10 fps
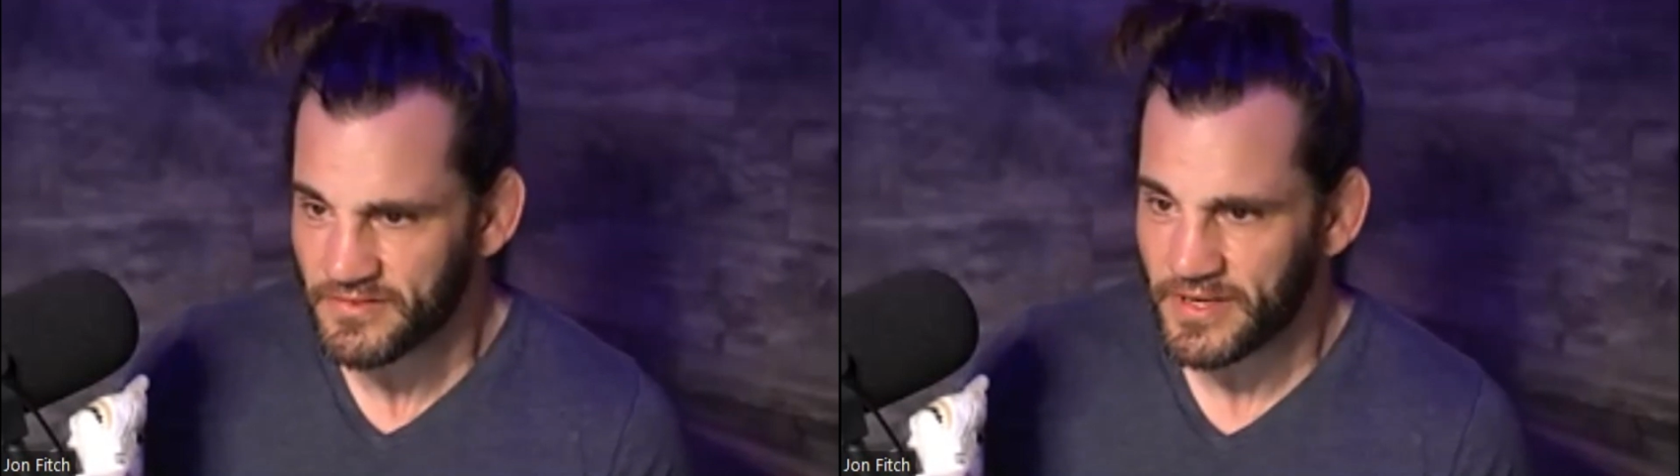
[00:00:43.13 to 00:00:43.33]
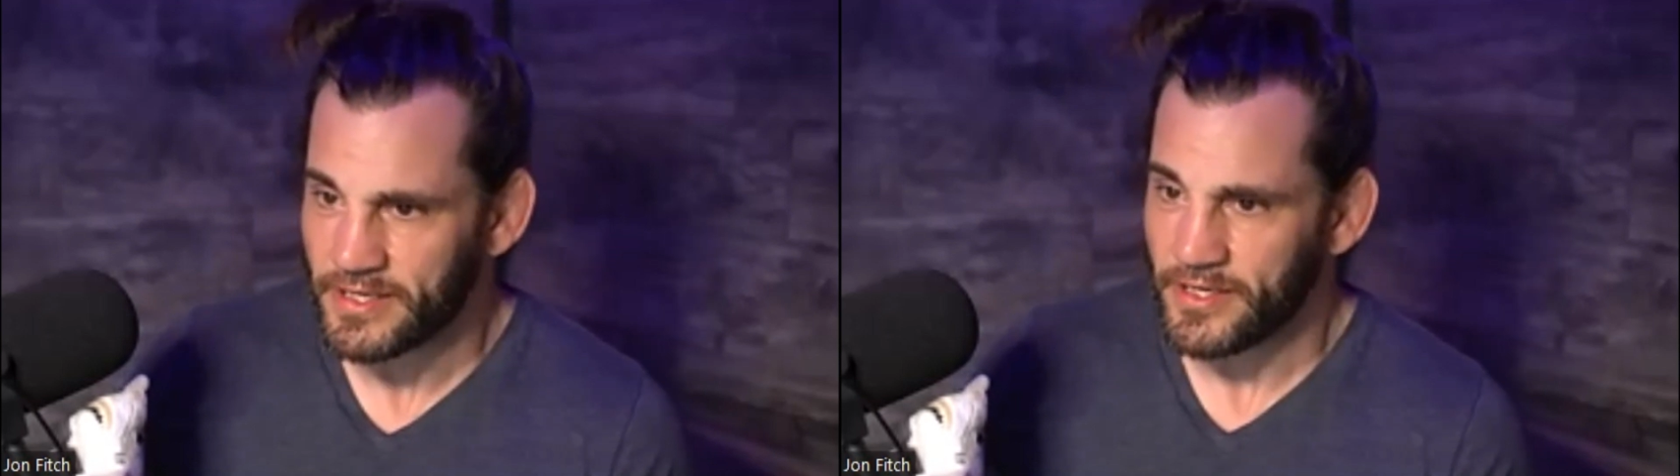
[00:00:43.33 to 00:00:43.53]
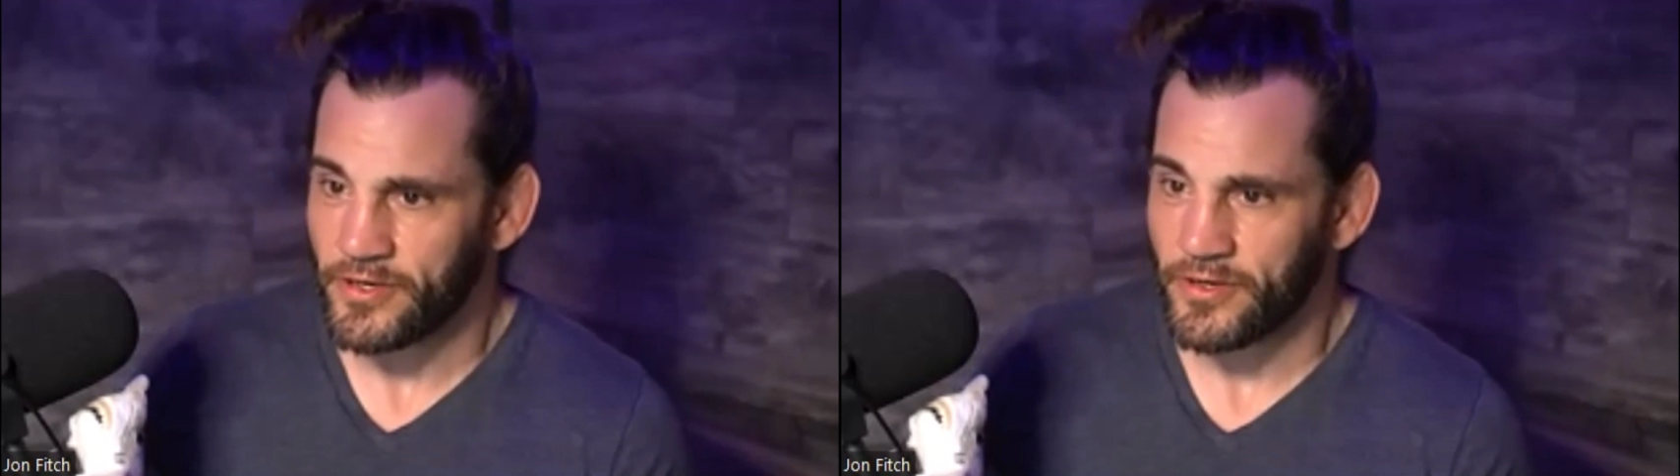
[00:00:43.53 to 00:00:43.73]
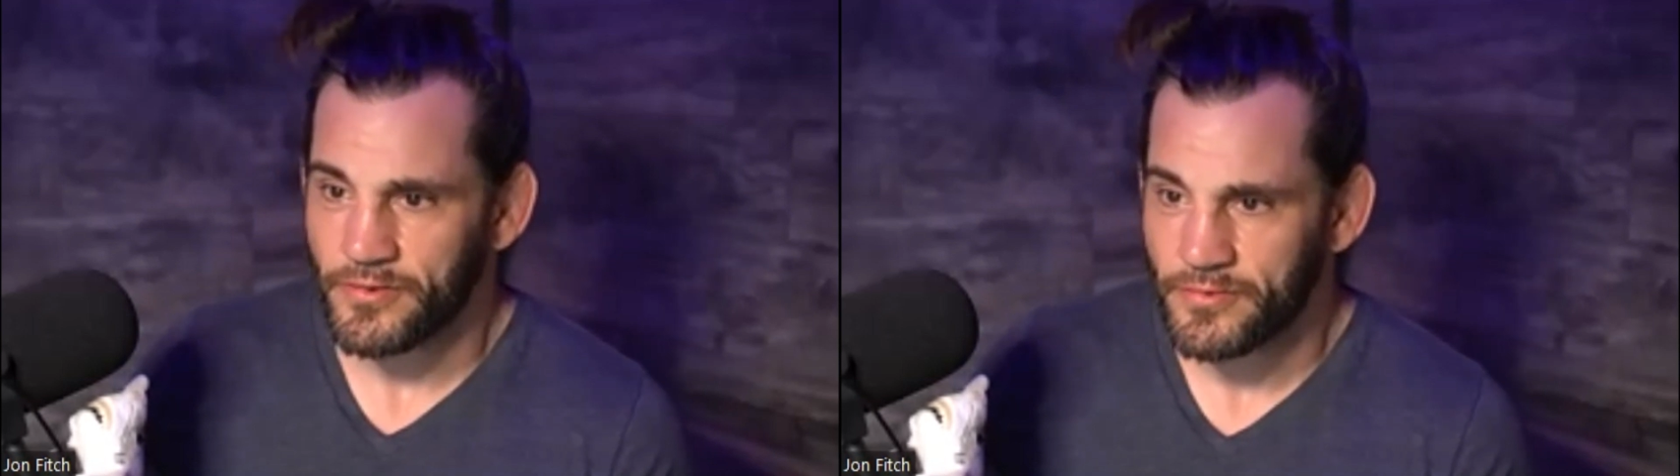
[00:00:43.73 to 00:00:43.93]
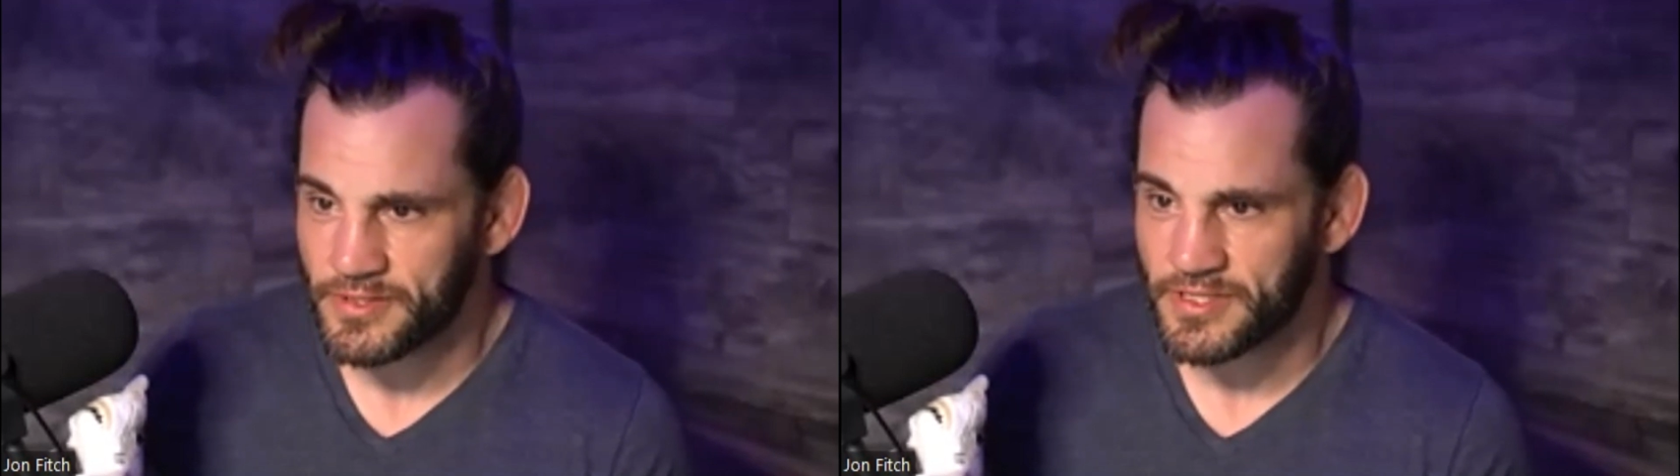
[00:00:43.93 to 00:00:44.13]
I had
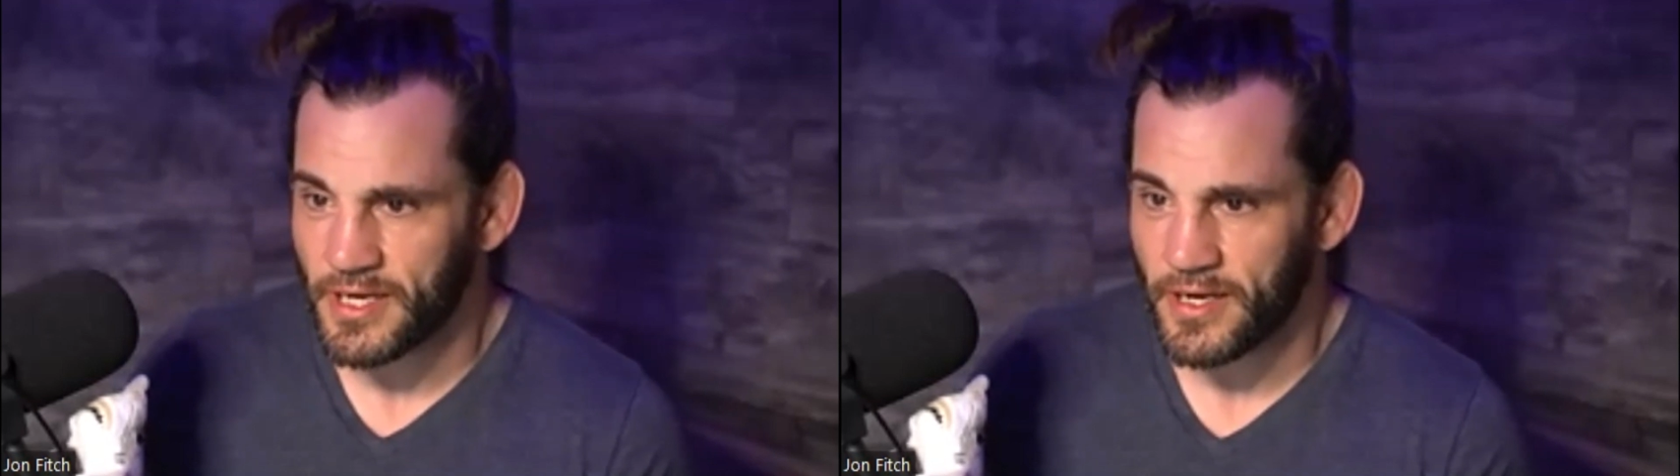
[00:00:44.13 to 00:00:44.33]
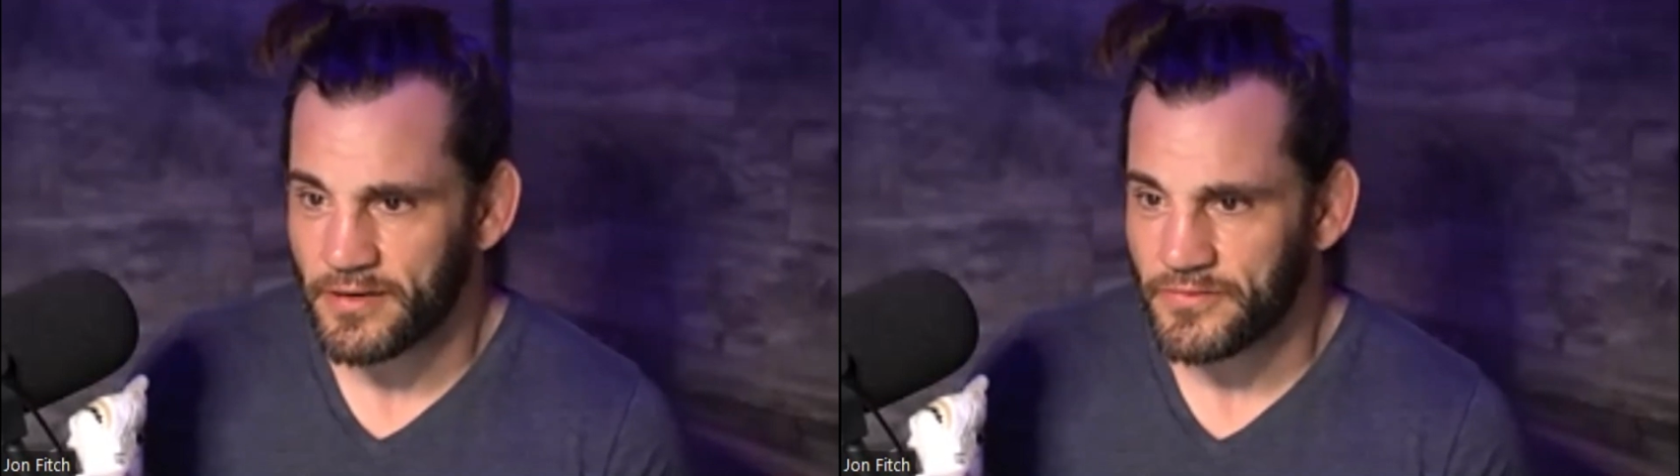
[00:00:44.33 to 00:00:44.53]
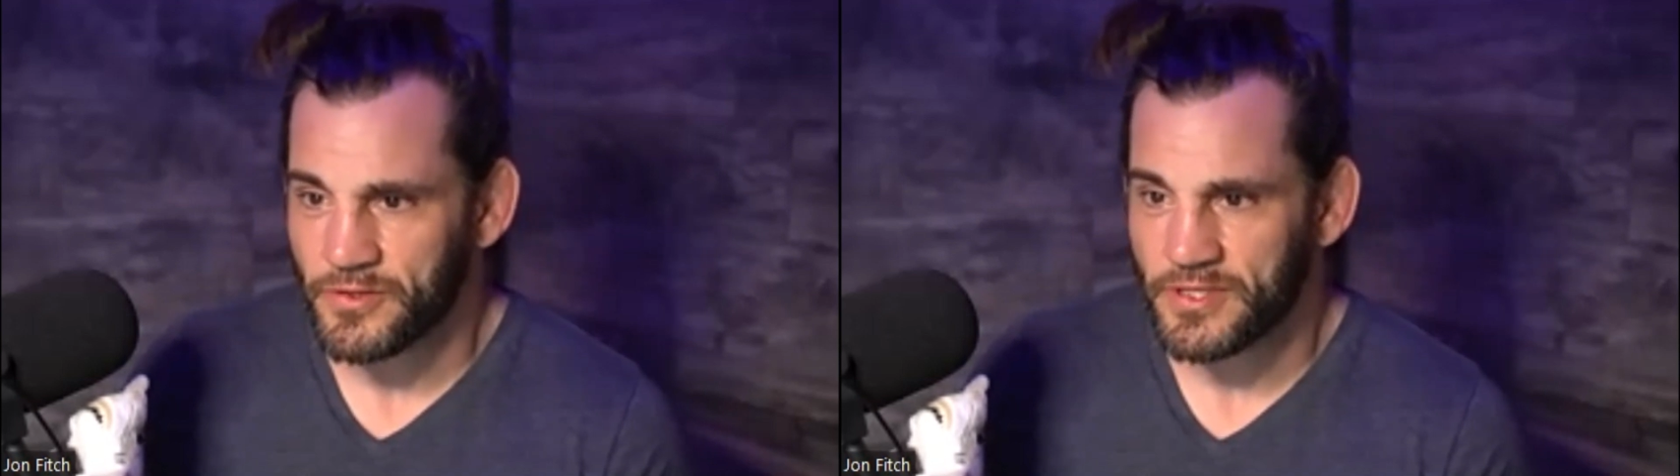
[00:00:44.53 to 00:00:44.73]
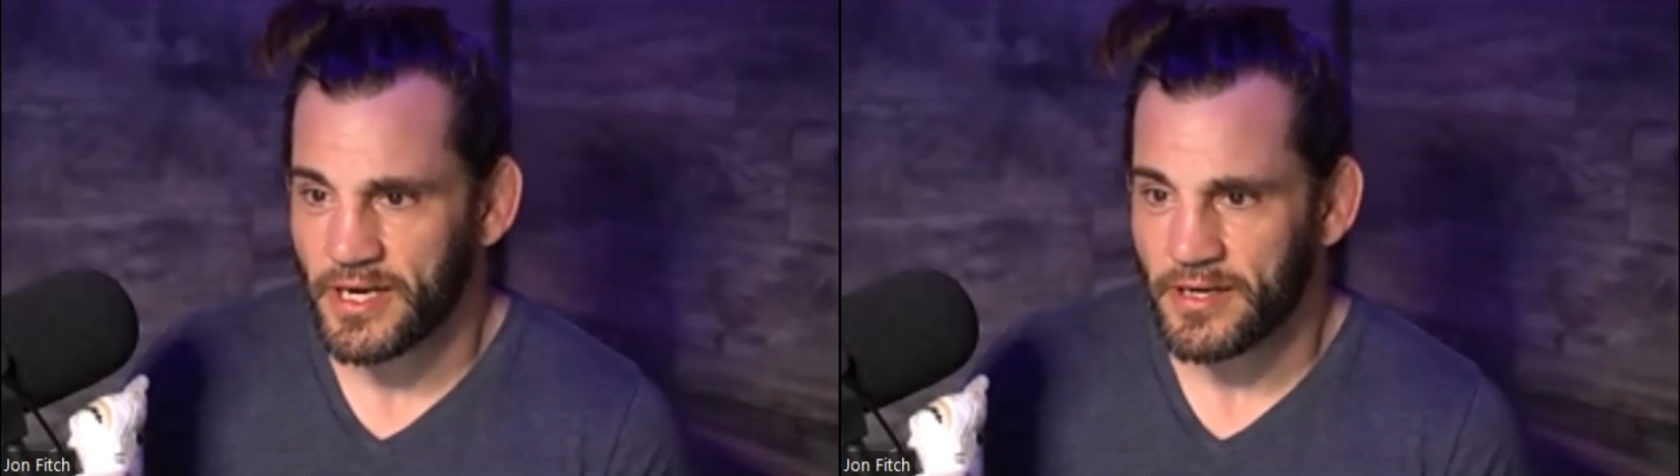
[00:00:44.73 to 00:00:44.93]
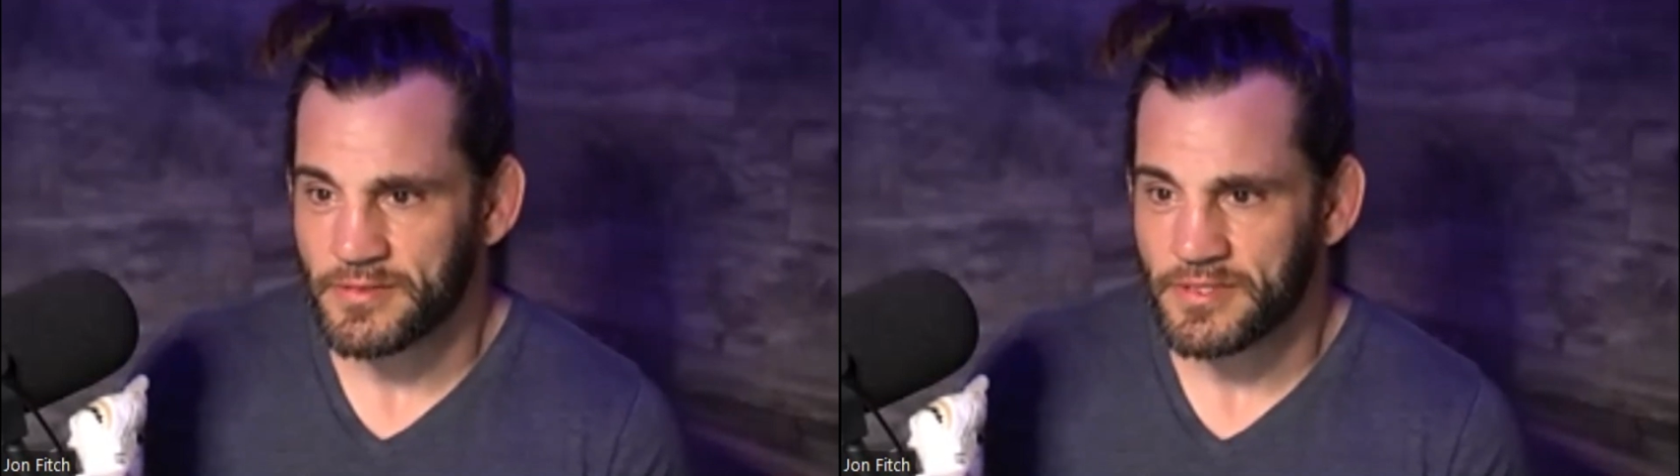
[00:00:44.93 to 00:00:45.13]
dinner with Scott a few
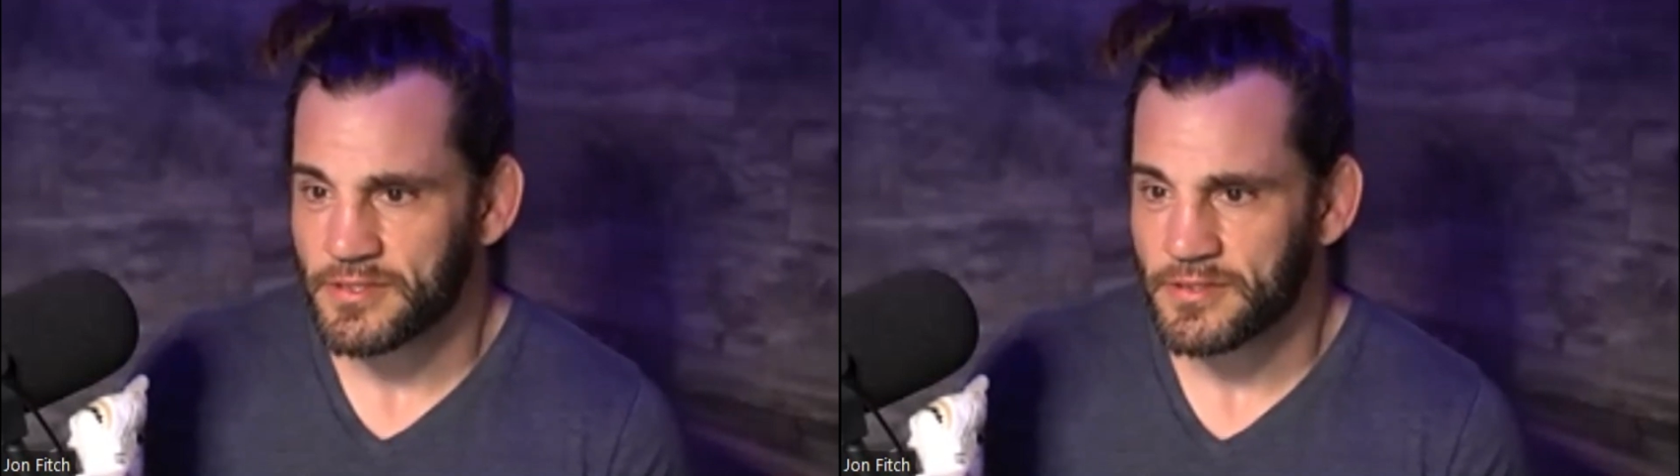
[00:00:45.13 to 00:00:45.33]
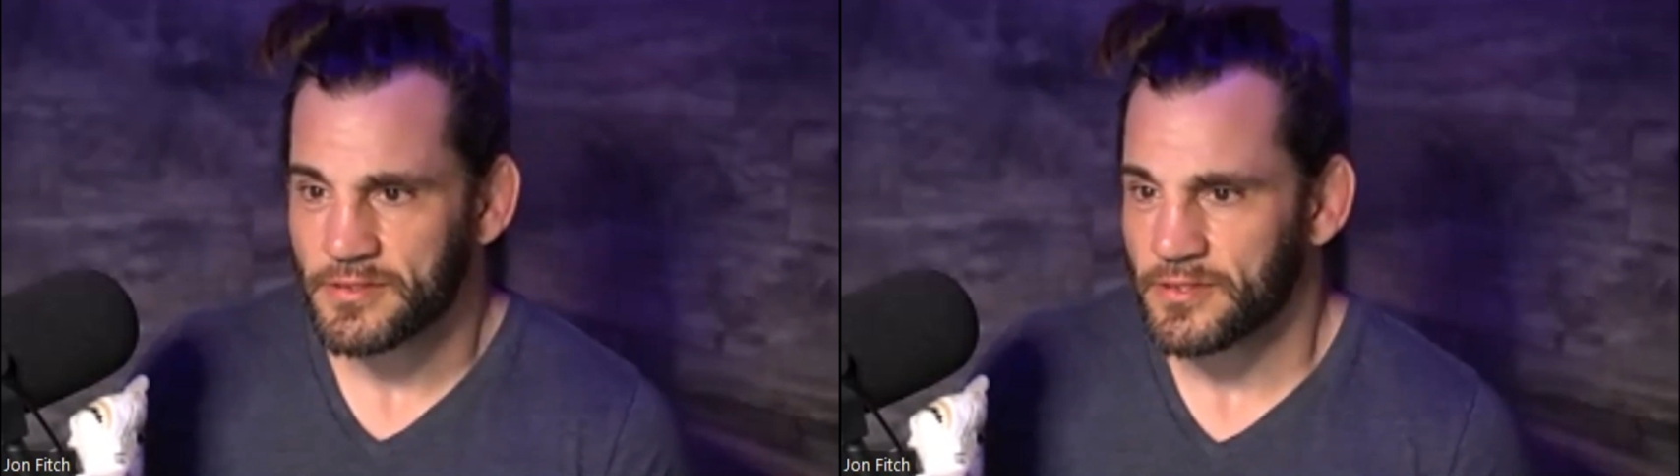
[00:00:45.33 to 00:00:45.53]
times.